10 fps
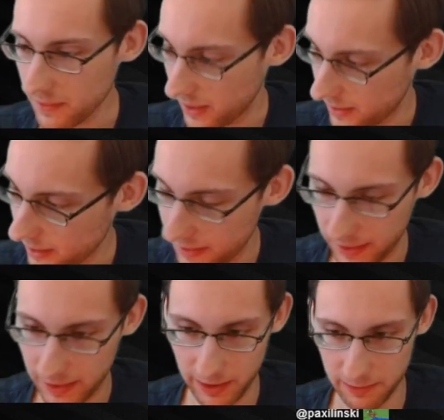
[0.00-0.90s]
And then
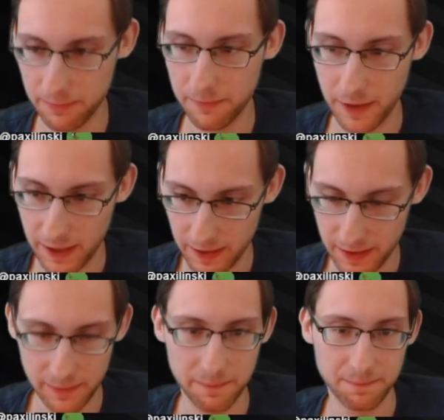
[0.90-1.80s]
they kill him,
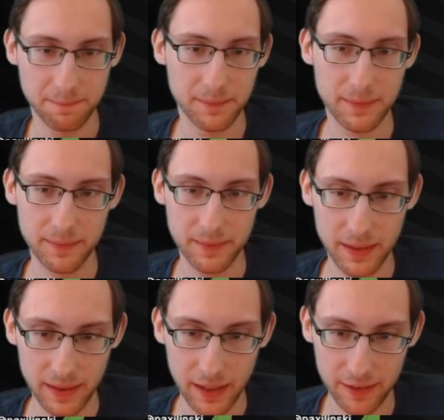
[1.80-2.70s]
finally.
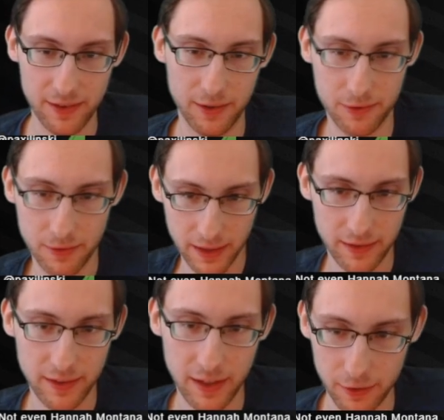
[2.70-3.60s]
That's the
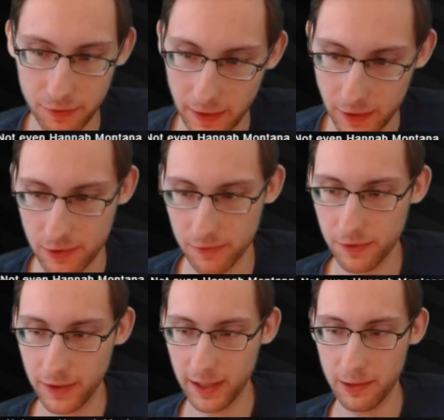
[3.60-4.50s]
great satisfaction
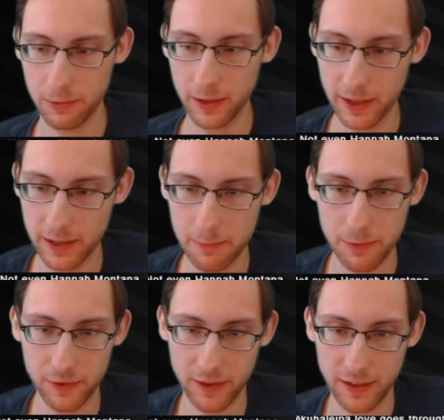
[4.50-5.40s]
for getting one hundred
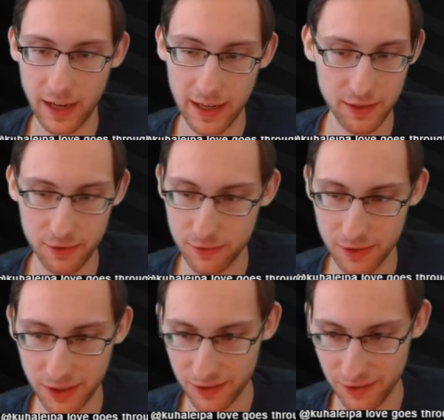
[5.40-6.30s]
percent. I do
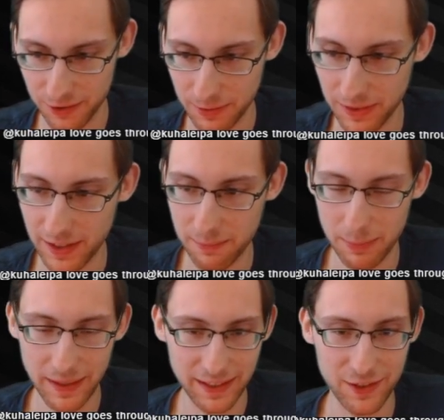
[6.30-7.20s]
not know what that
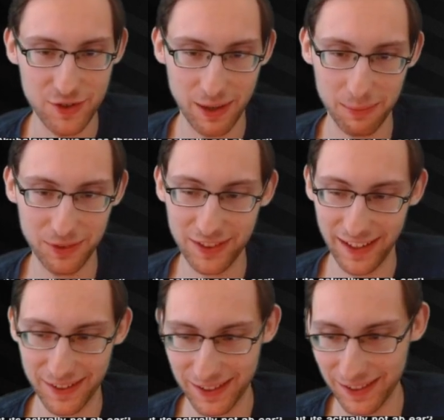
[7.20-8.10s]
bunny jump
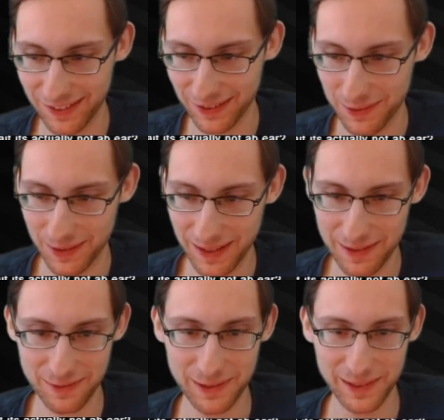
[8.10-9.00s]
scare is or
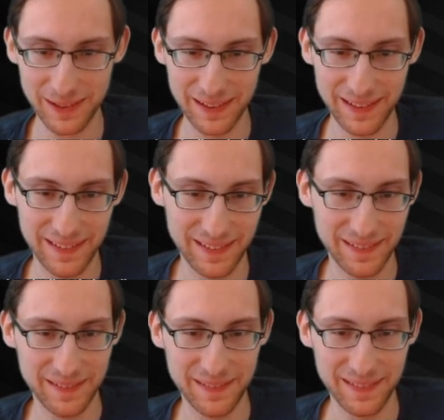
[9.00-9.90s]
whatever.
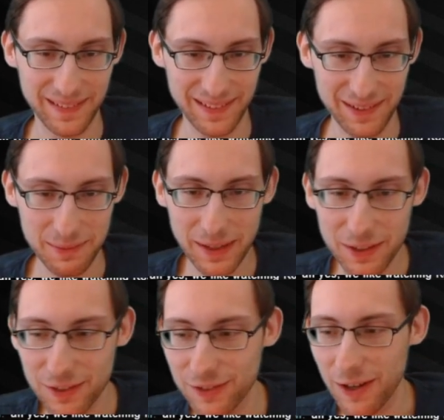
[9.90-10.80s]
Oh my
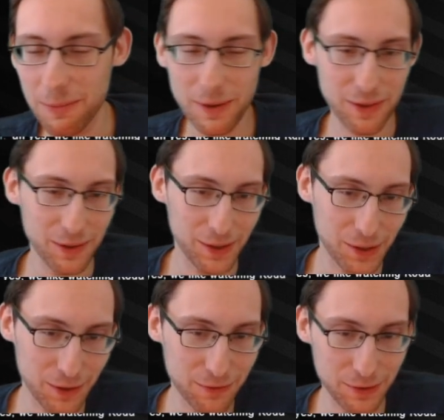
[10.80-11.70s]
god, stop with your
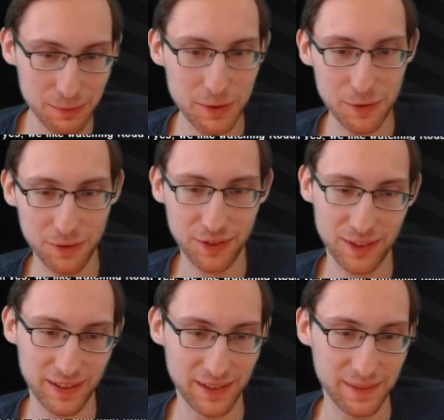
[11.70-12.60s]
awful
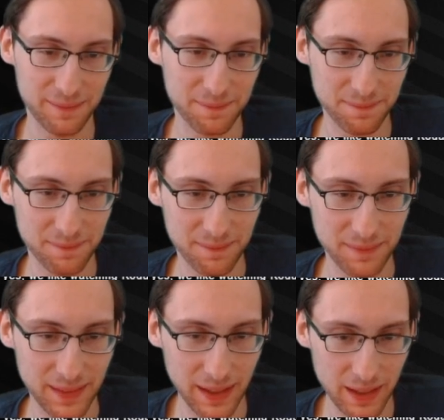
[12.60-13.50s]
moves.
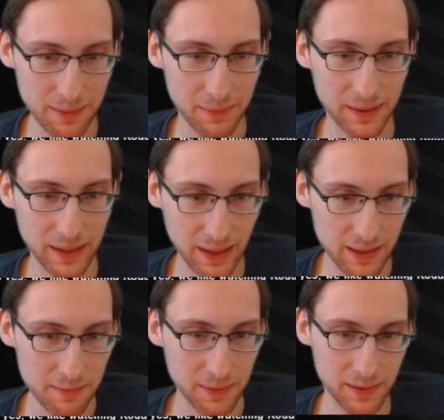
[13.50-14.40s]
Kill him, kill
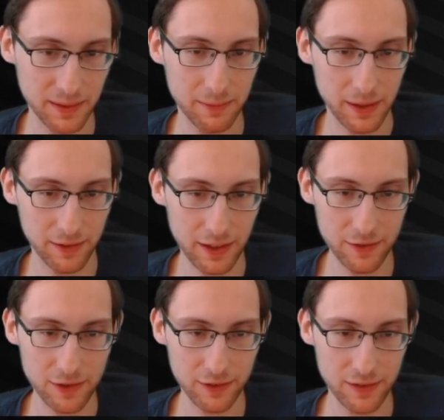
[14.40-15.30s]
him. Wait, is
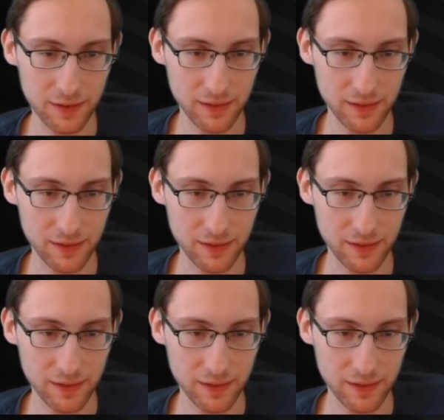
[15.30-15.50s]
that just...